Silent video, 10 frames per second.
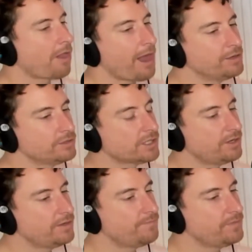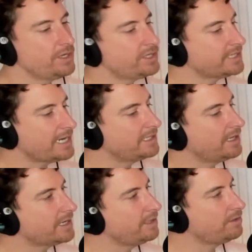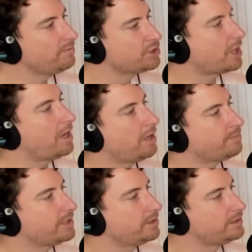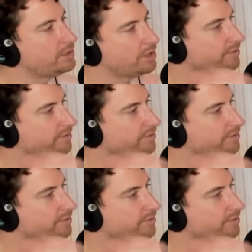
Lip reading: And also, you're just acting like a little child because you got